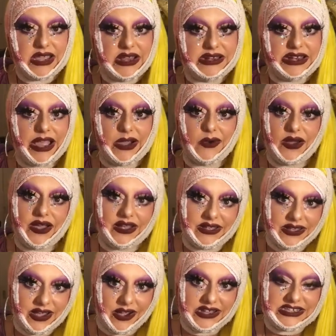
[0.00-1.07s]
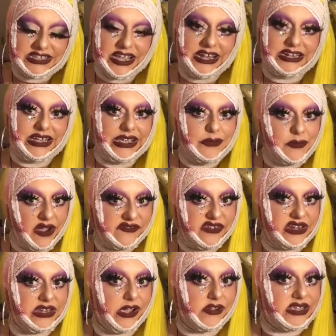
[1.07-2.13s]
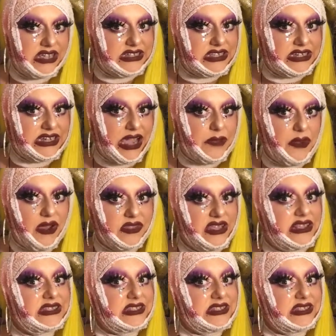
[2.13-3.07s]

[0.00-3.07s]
Now, I said in my video yesterday about this